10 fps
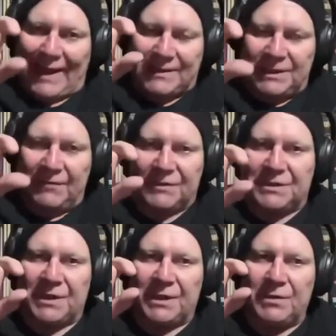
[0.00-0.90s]

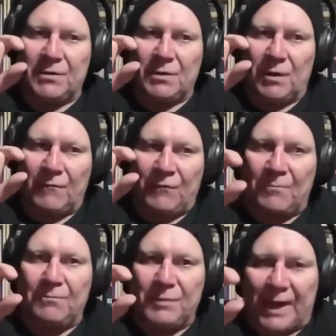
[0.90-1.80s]
activity
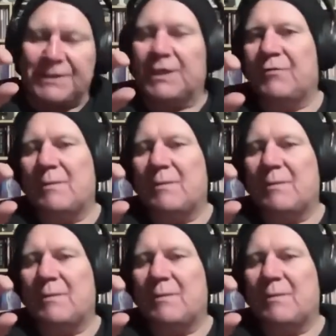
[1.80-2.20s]
dating